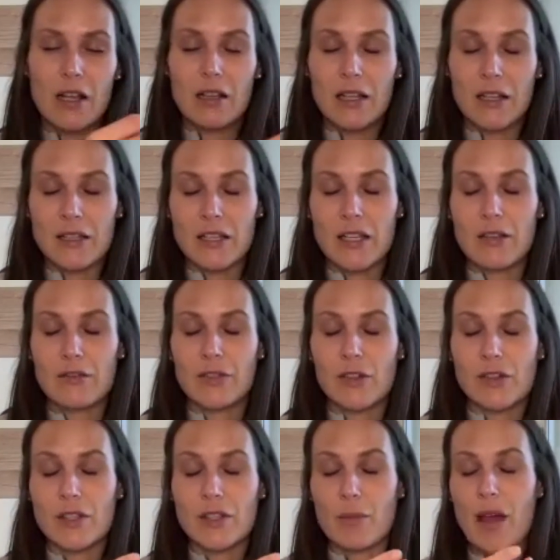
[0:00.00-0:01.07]
let's say if there
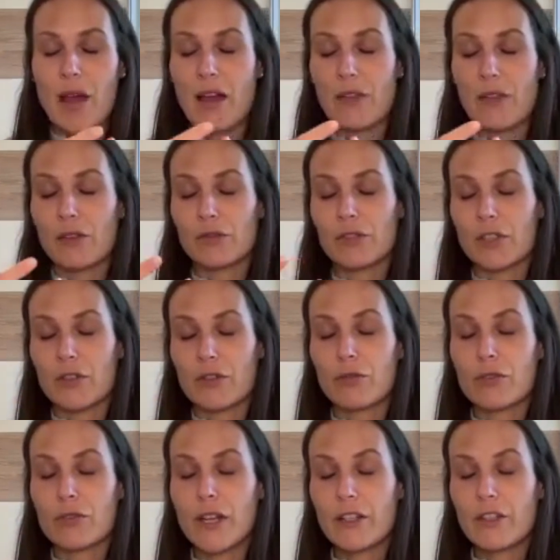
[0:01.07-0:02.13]
is a path of the true
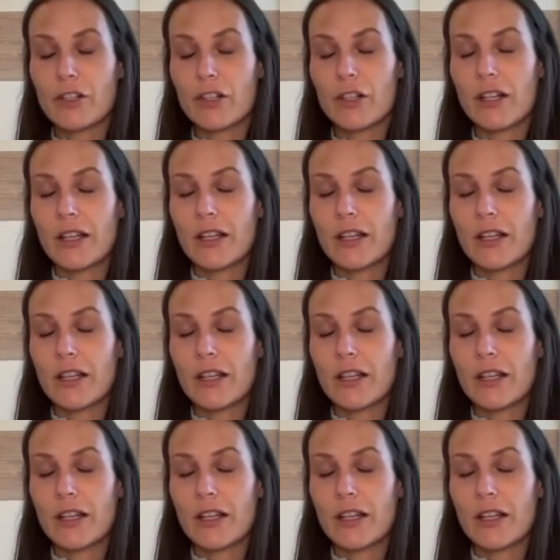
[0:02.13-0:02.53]
nature,